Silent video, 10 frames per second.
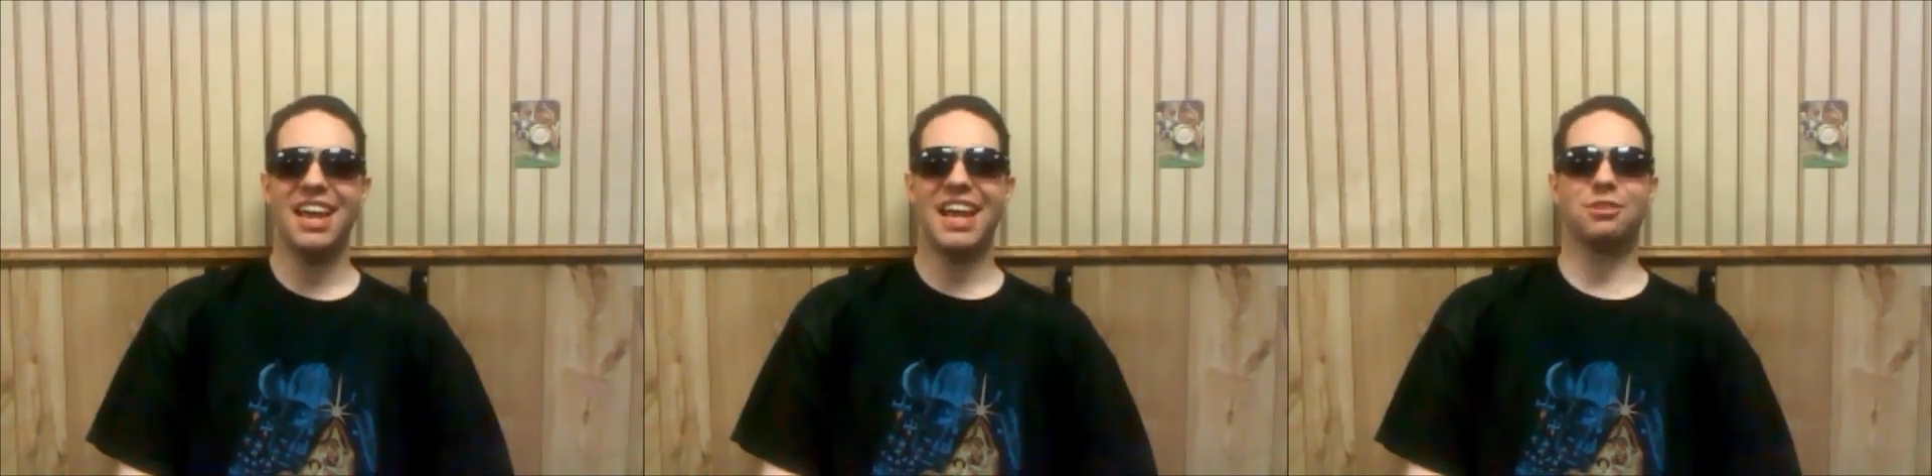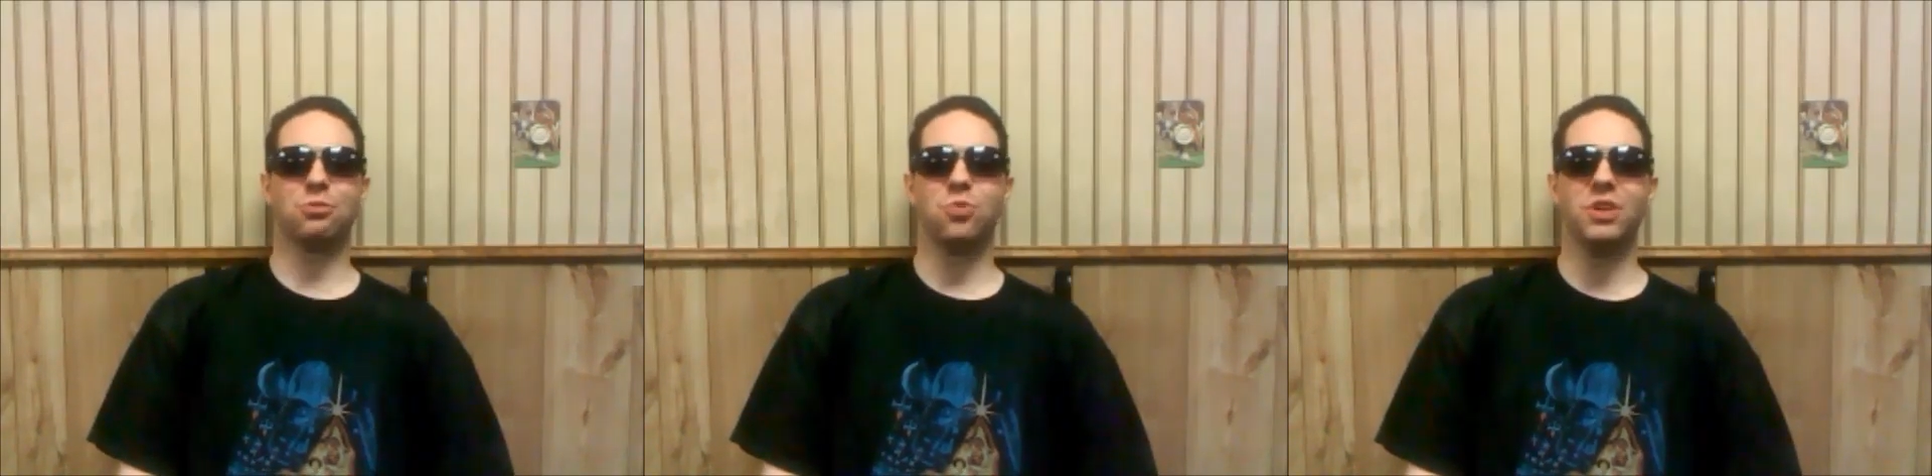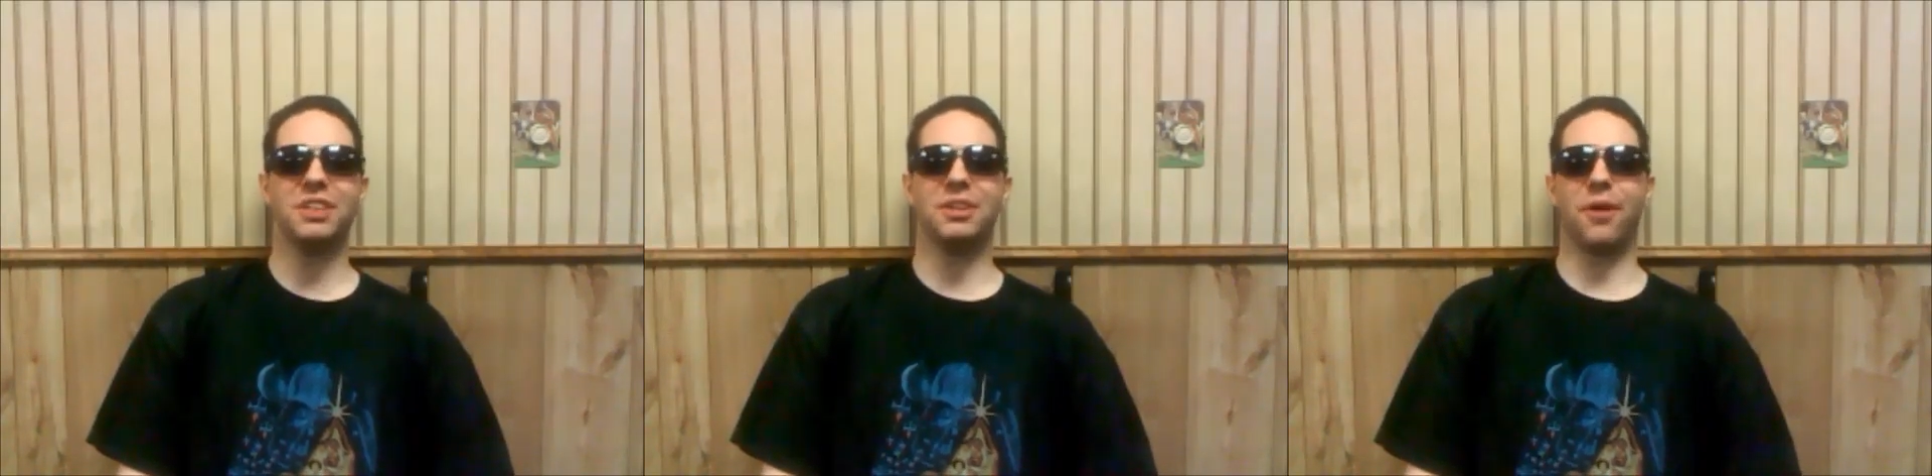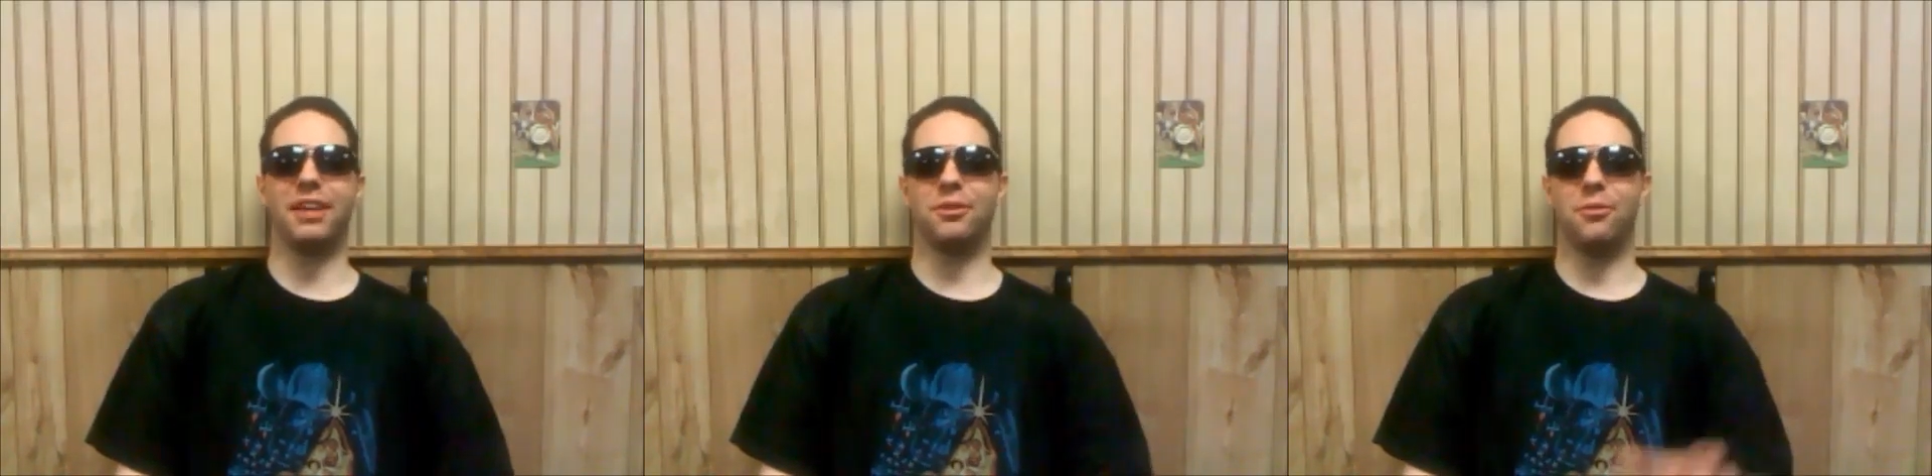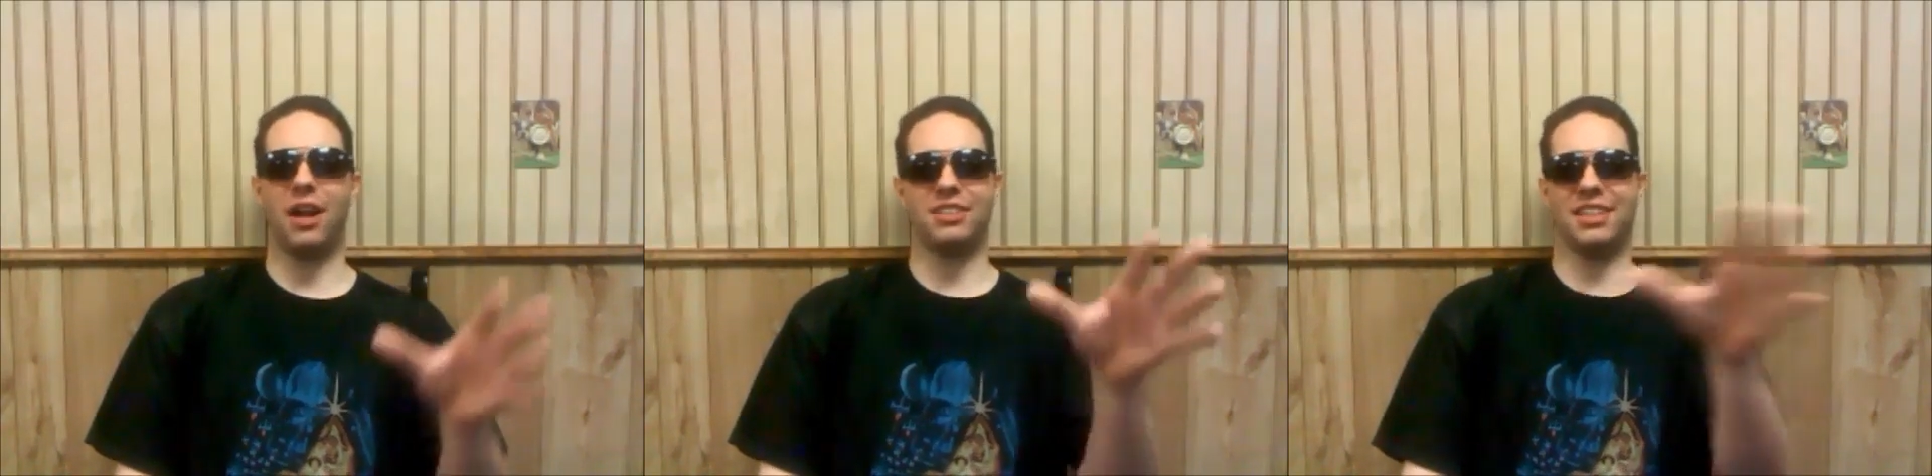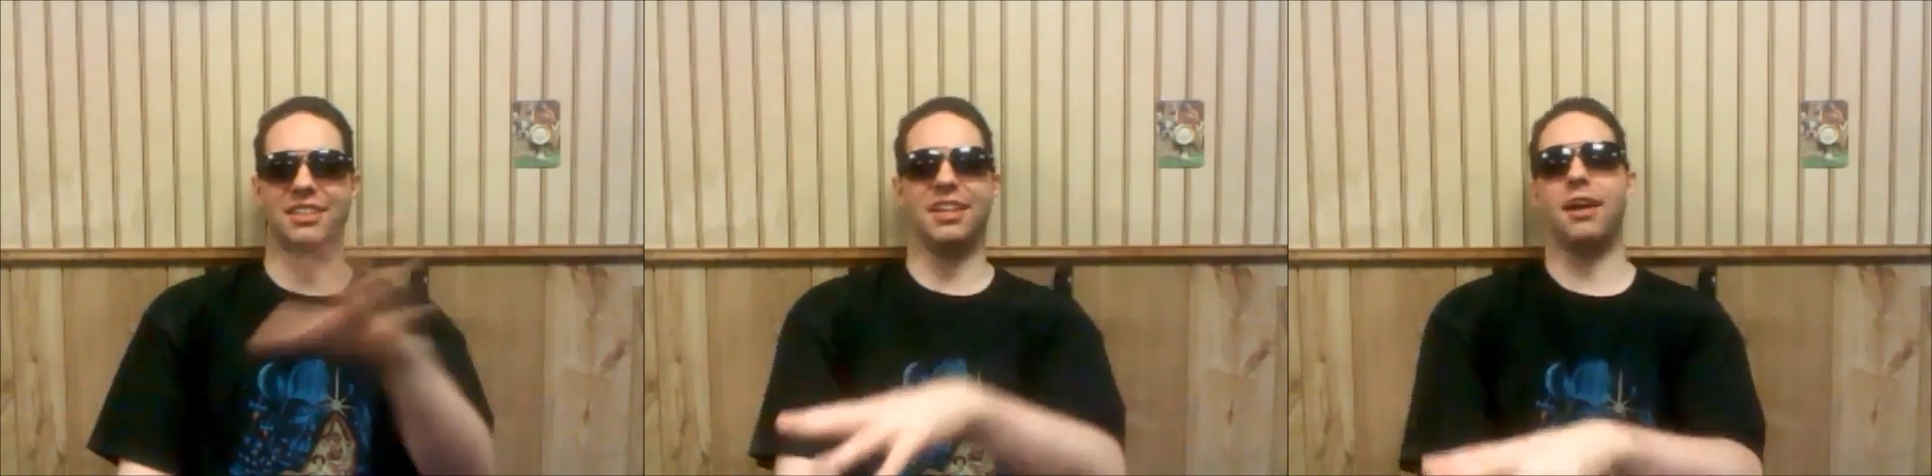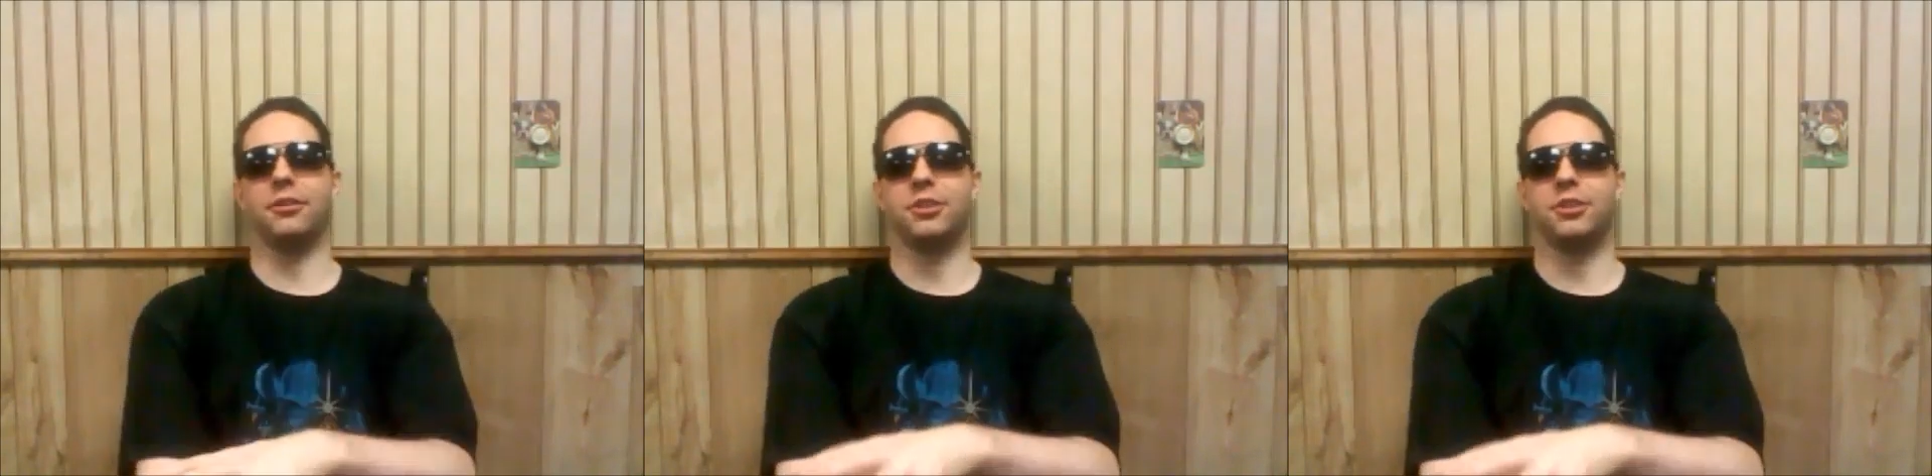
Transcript: It's really great to watch the entire